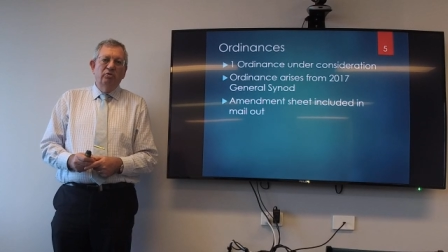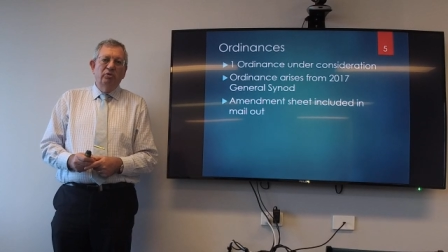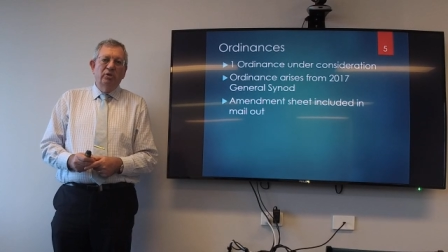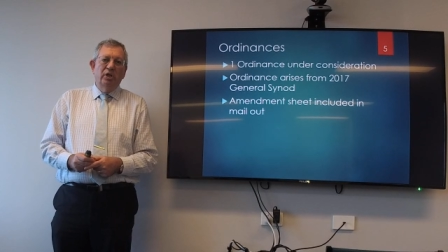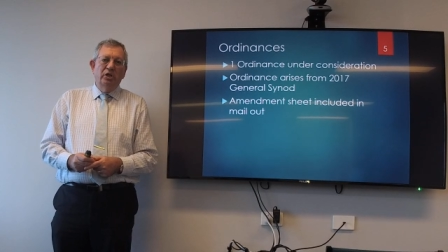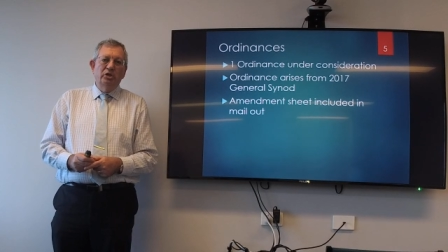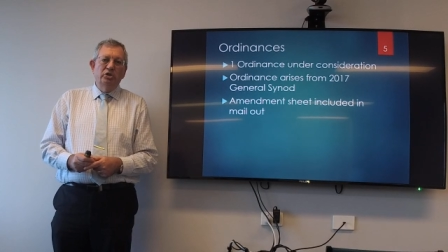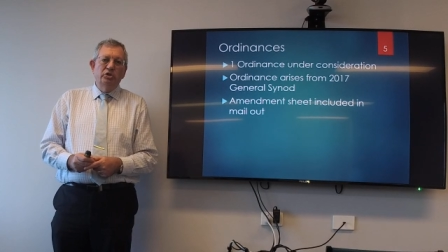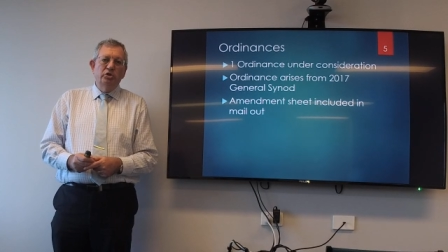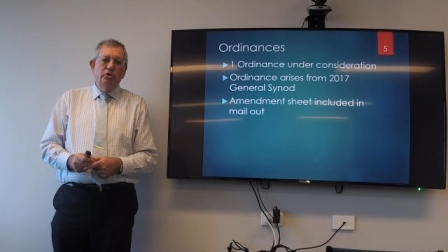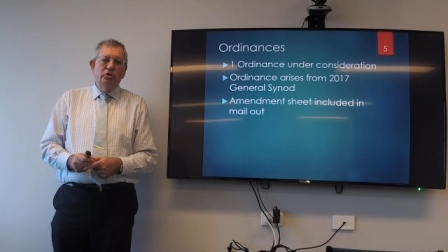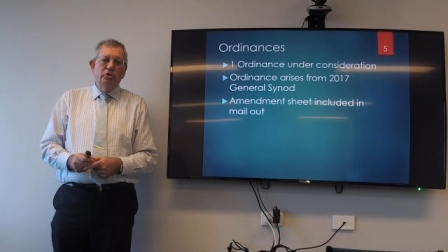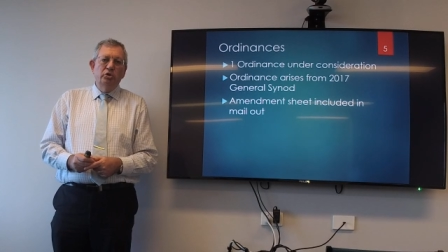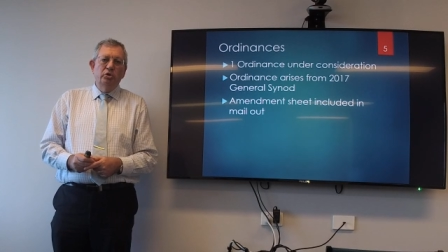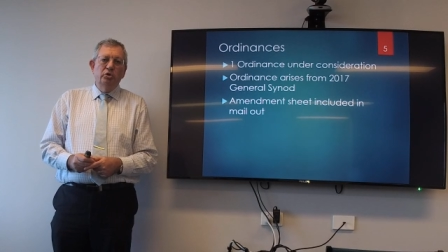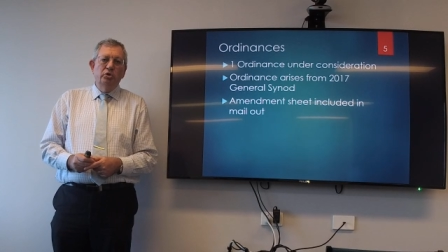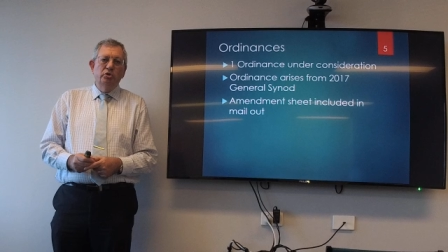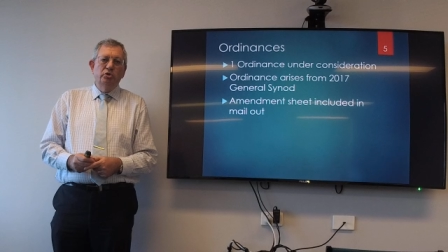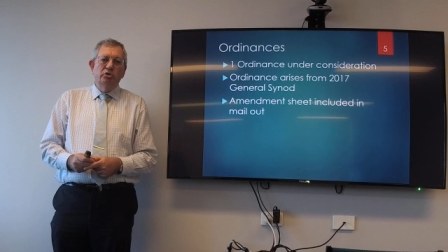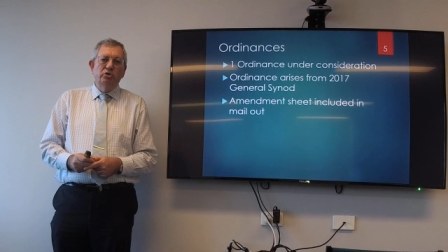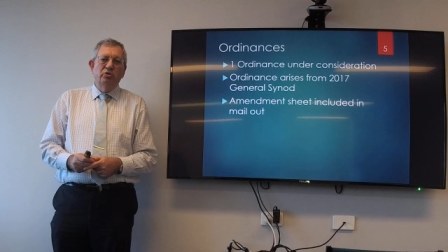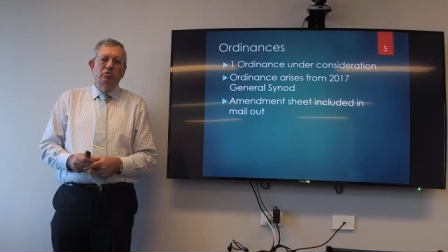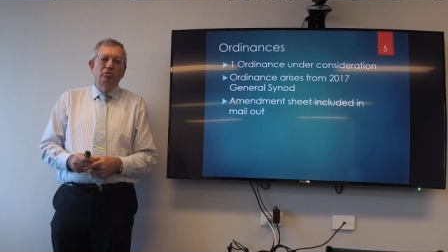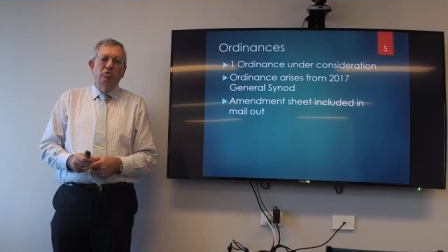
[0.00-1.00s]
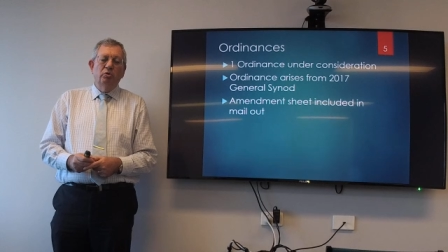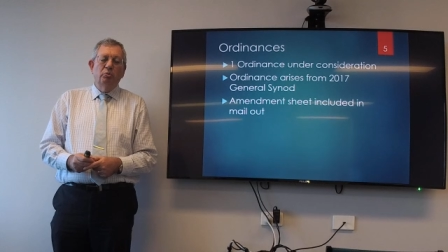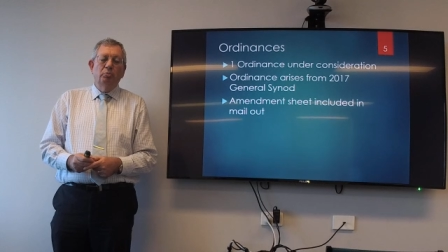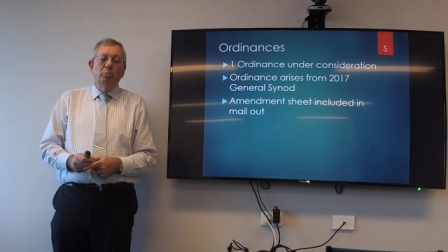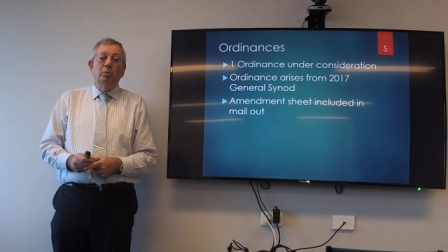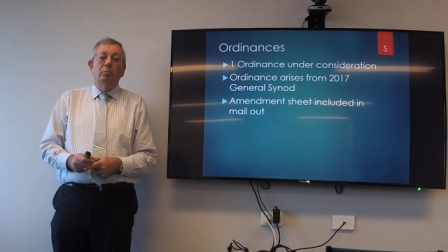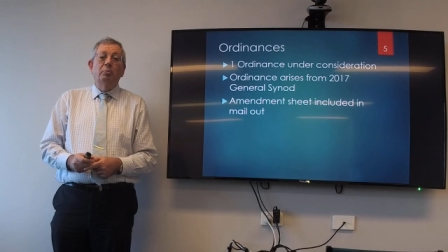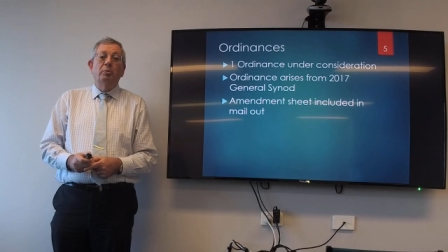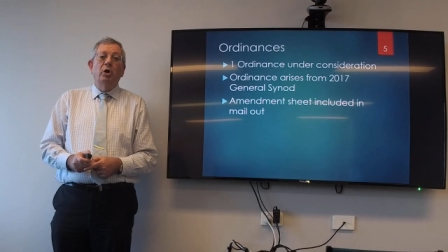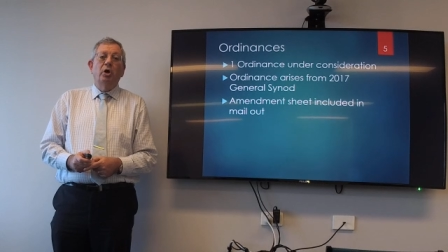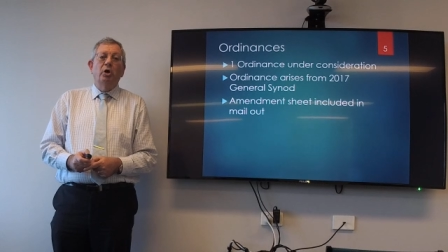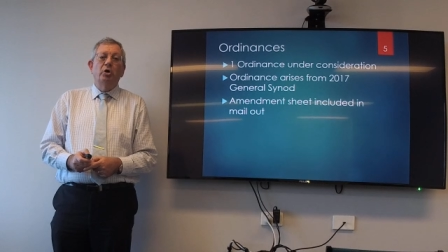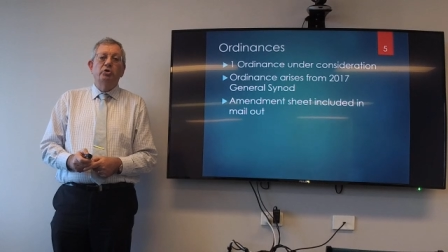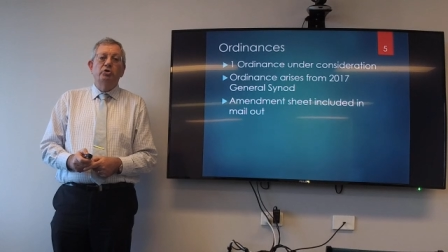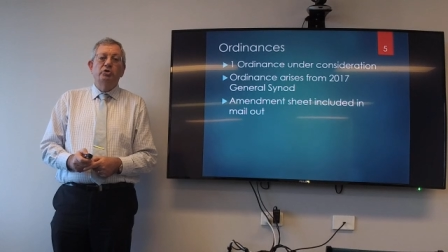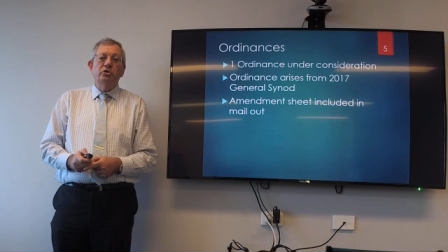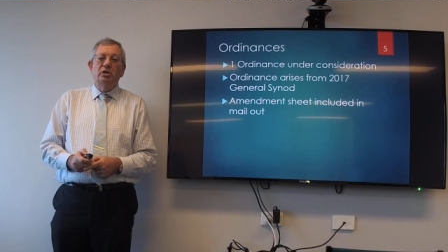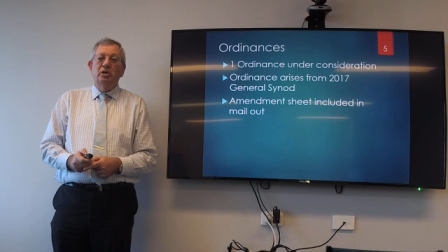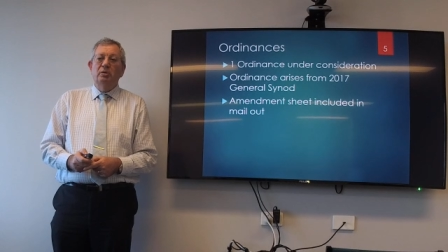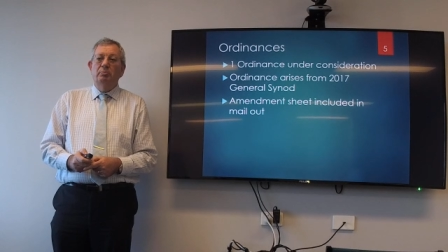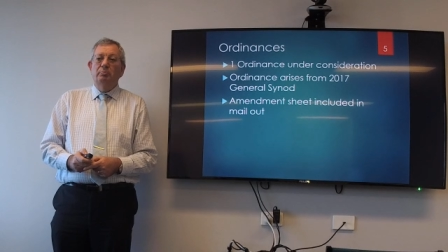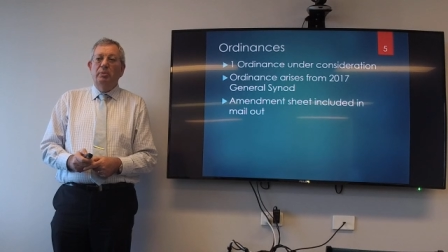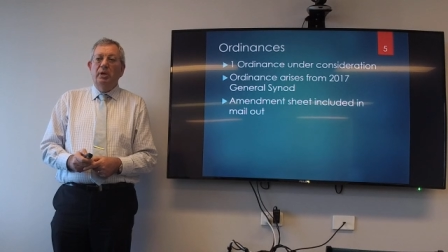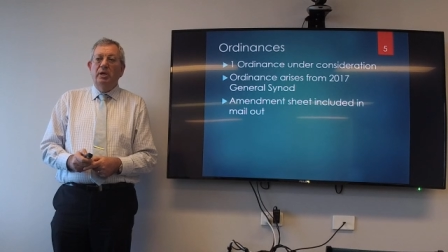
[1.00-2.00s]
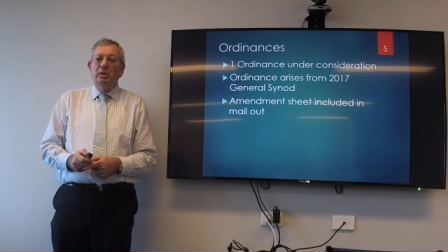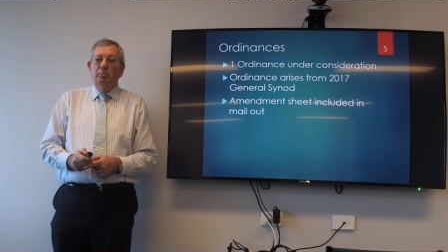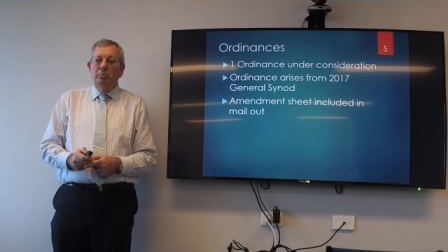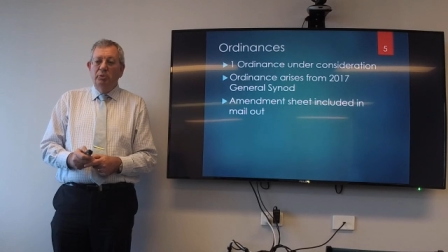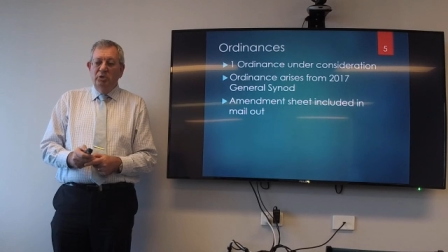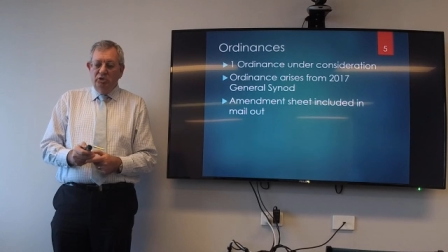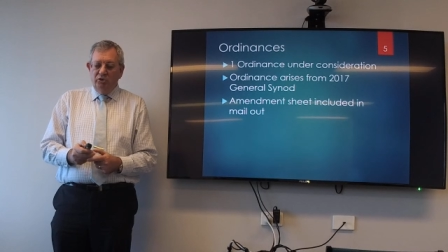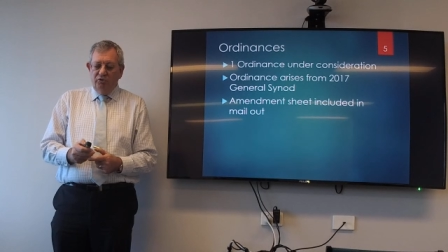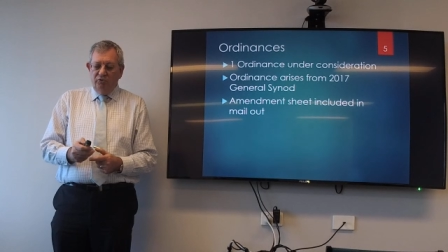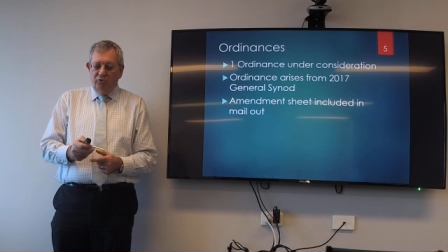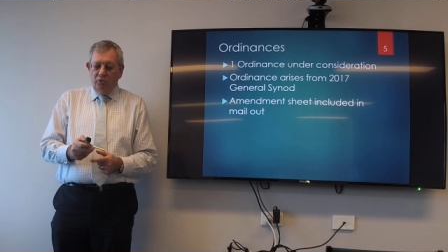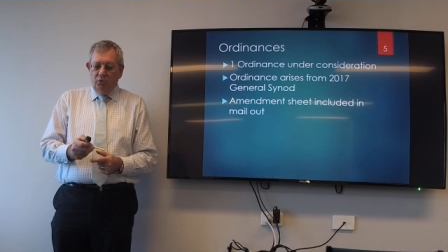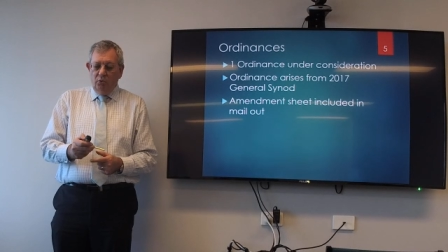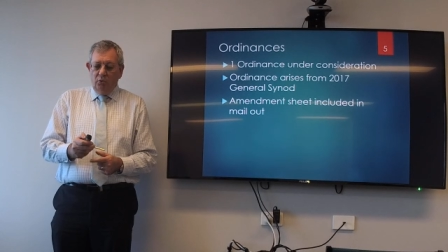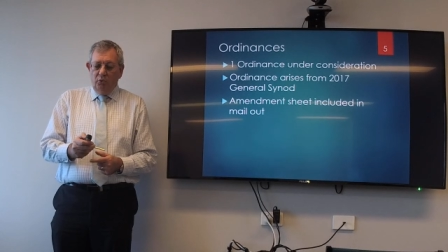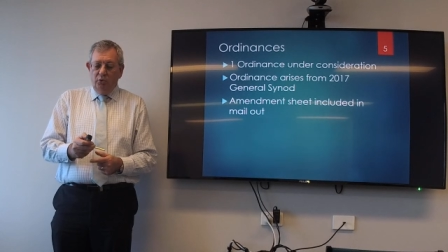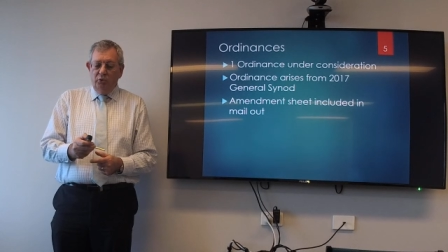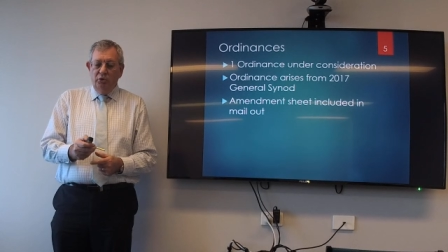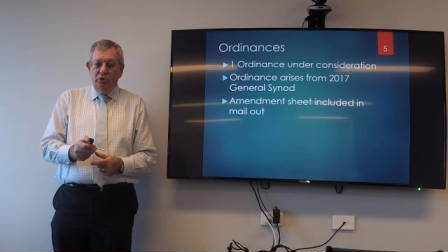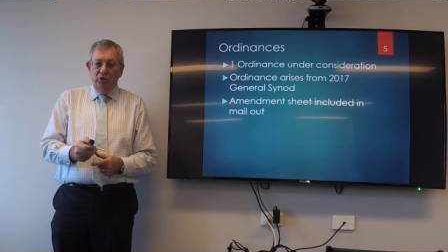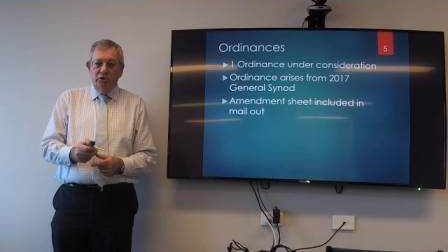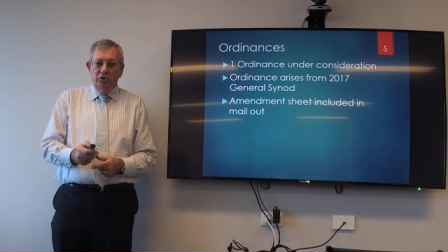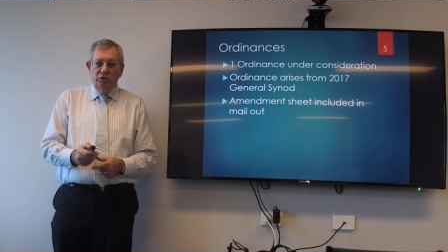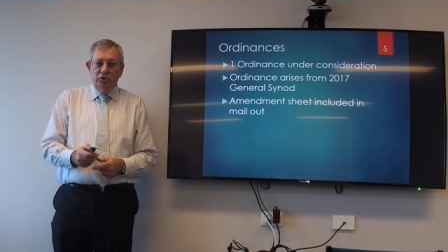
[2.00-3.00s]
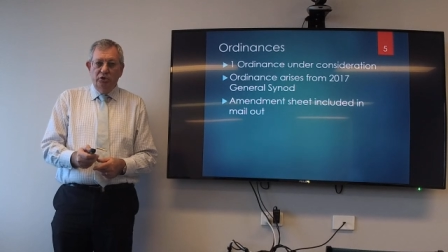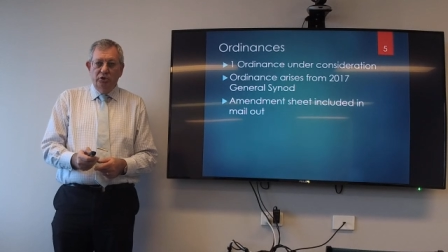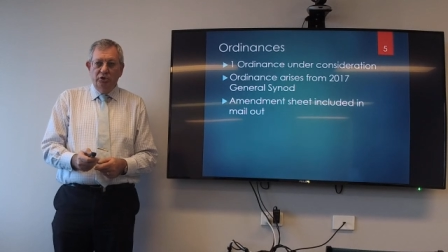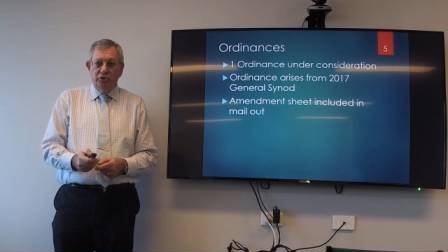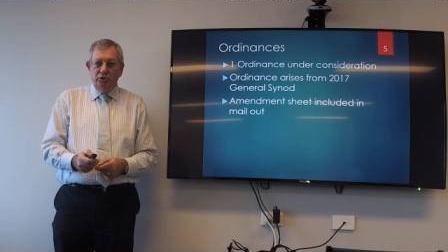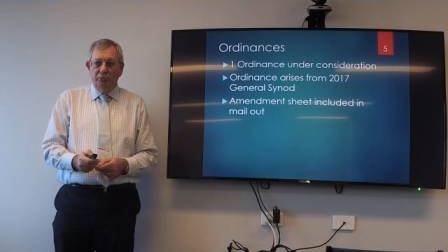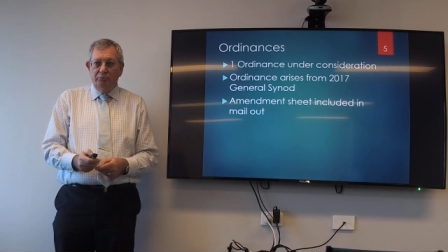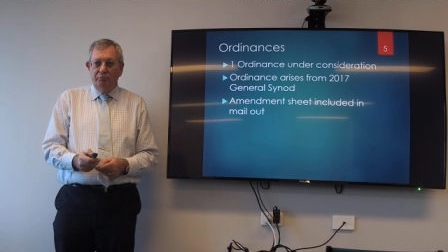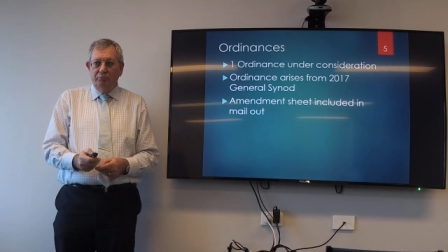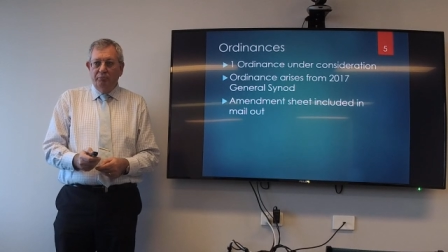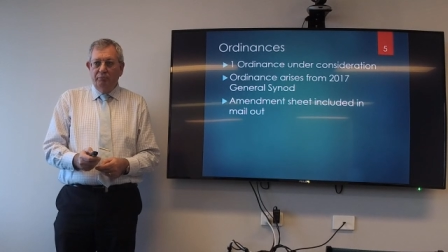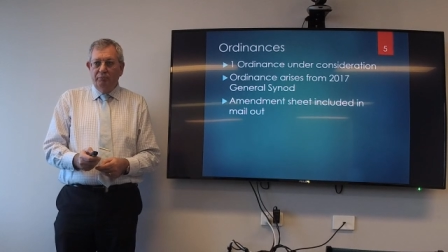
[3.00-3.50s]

that you use if you're proposing amendments for ordinances.